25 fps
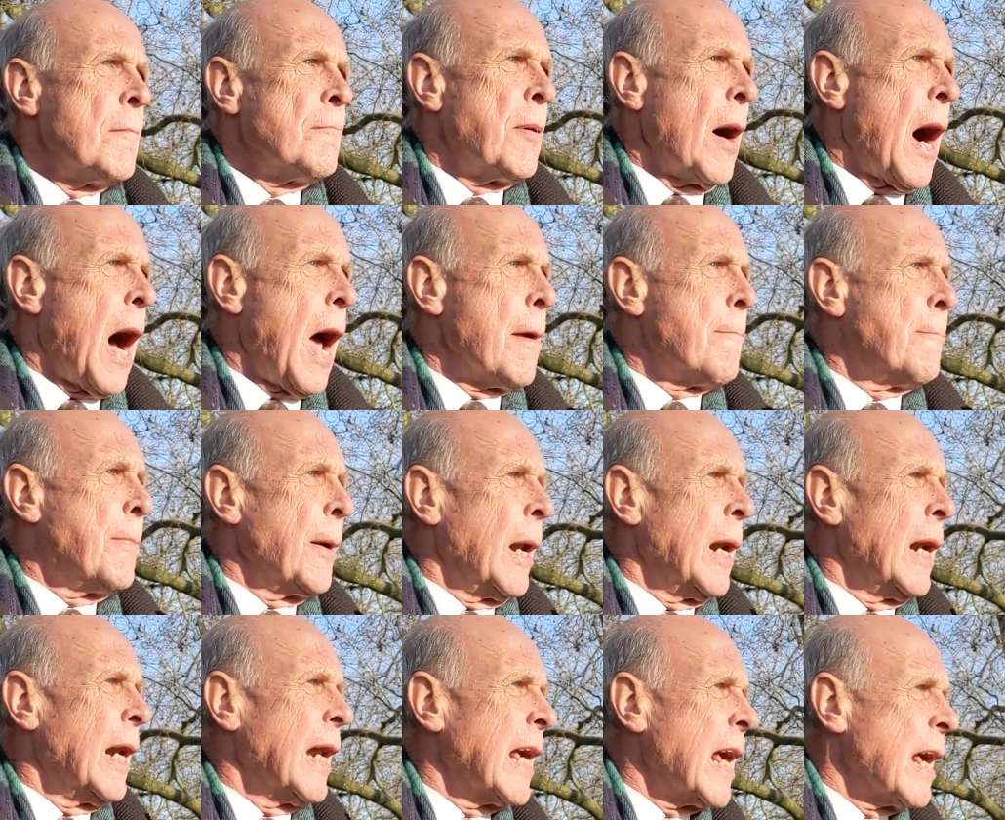by
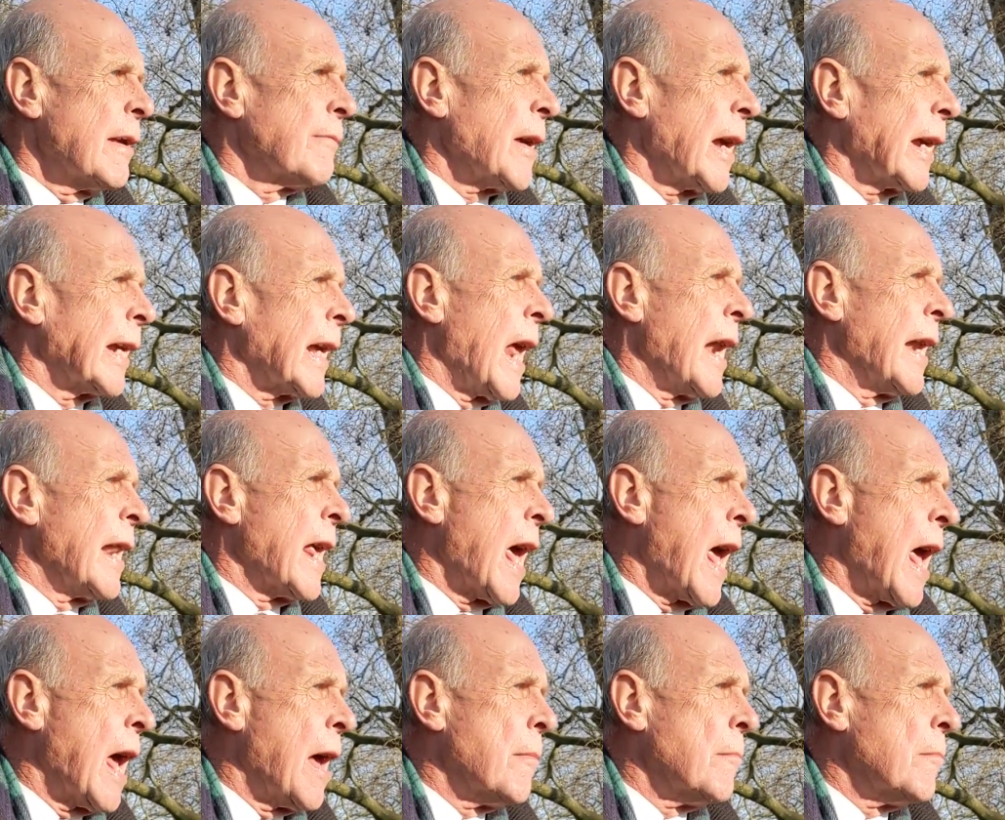believing in
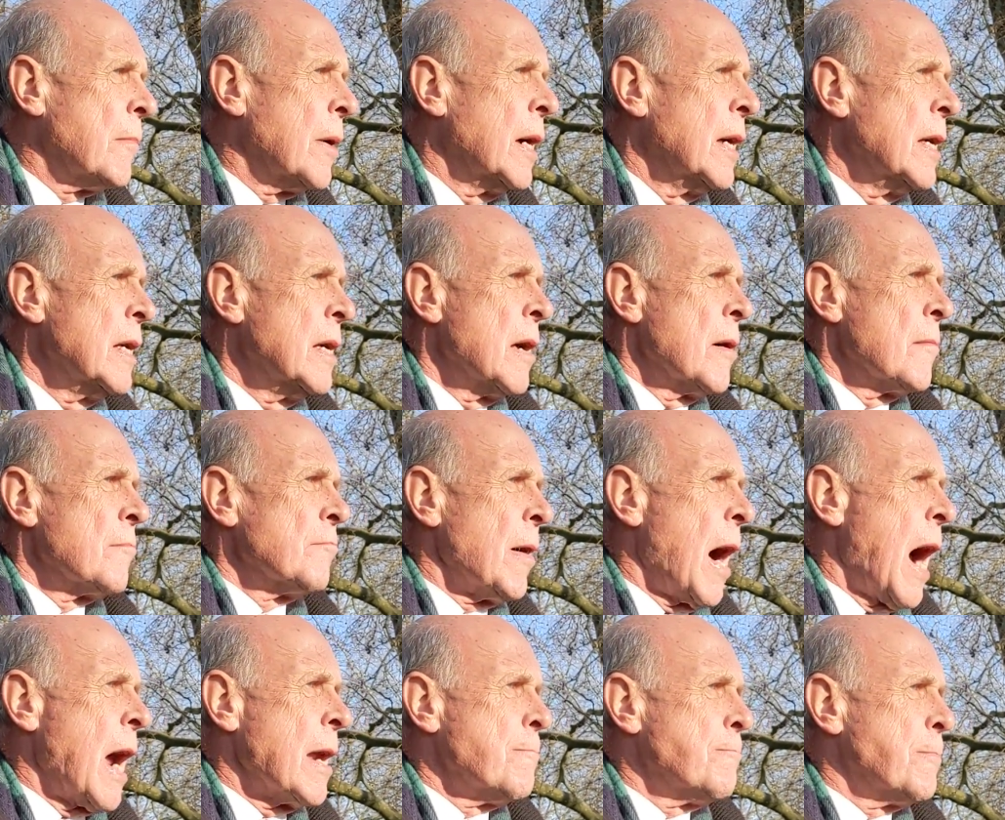him,
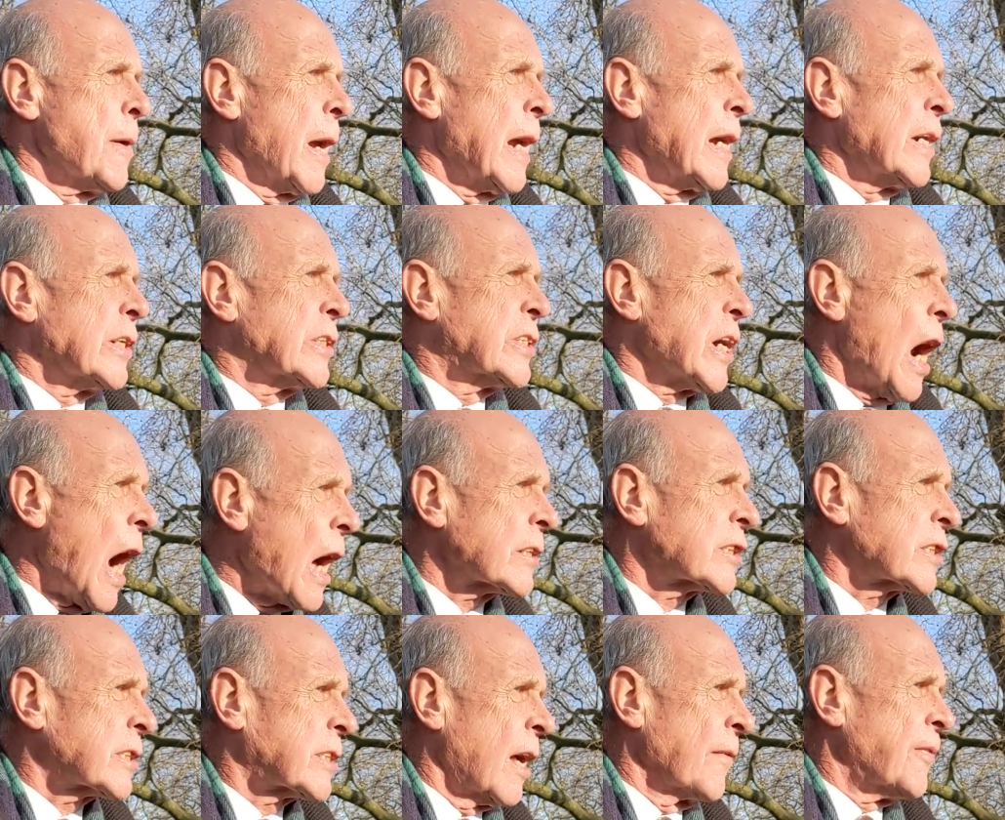might be
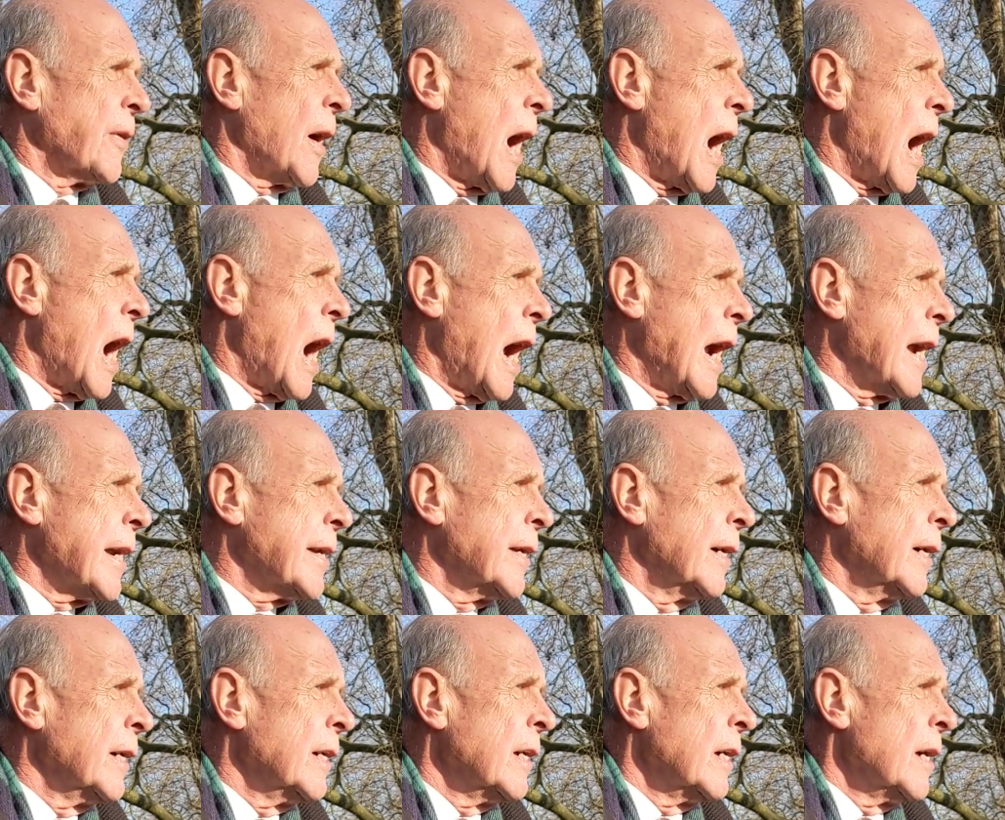
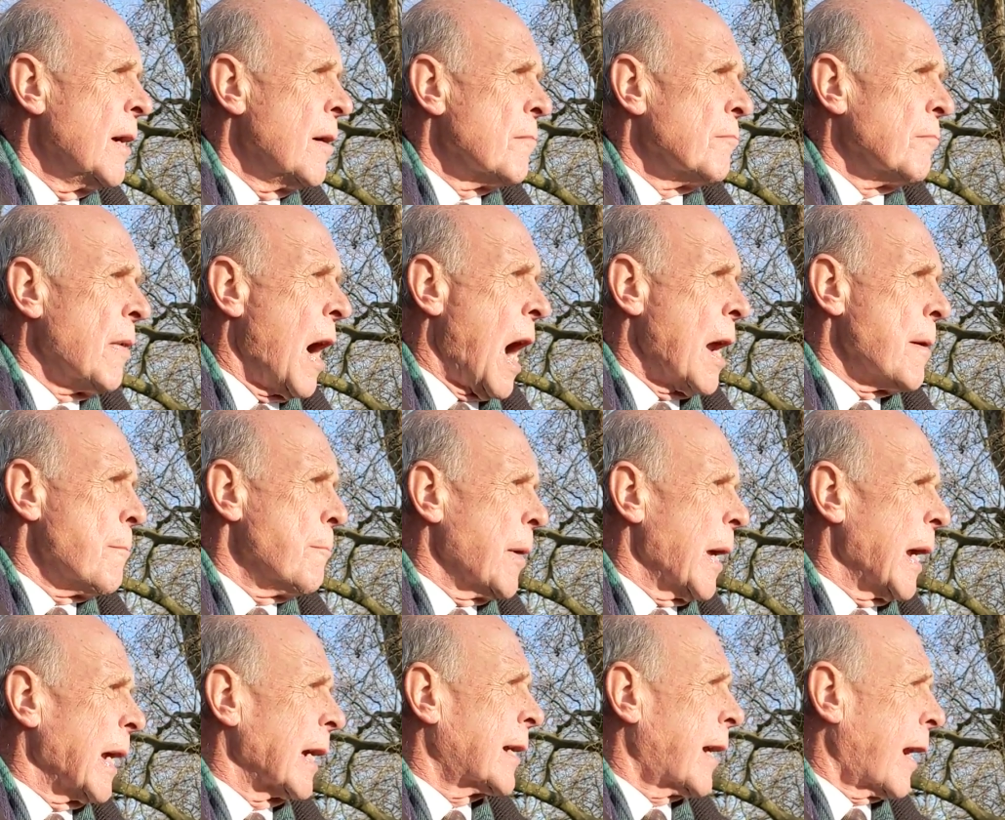justified, might
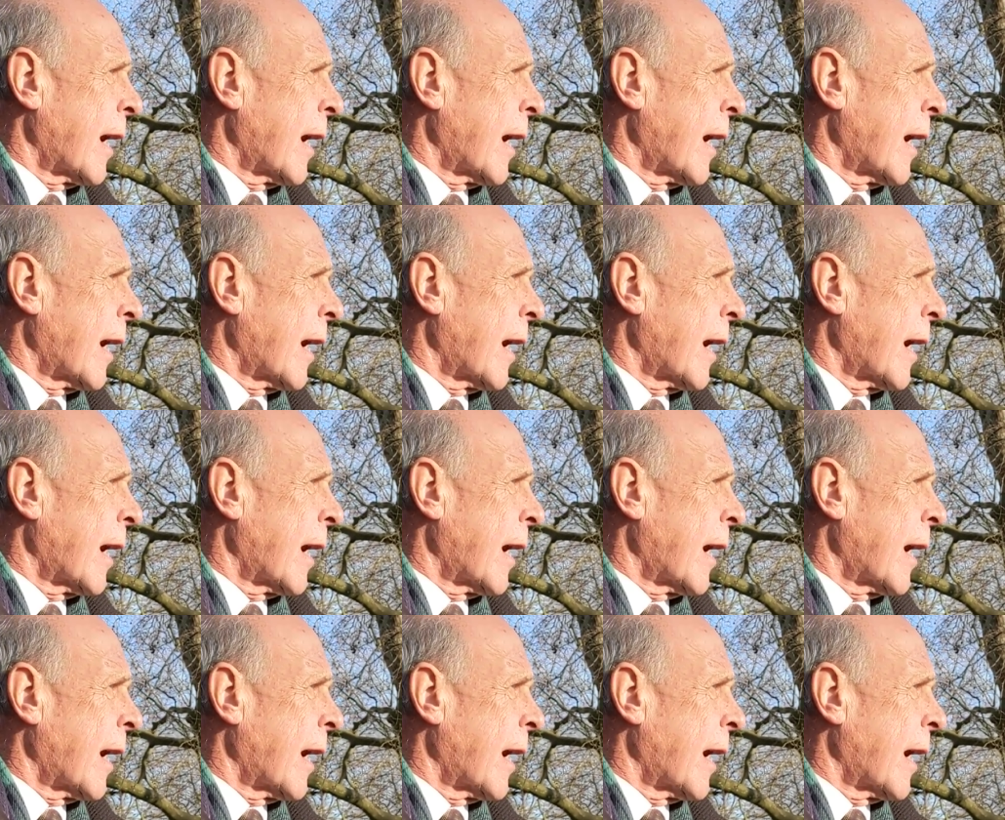be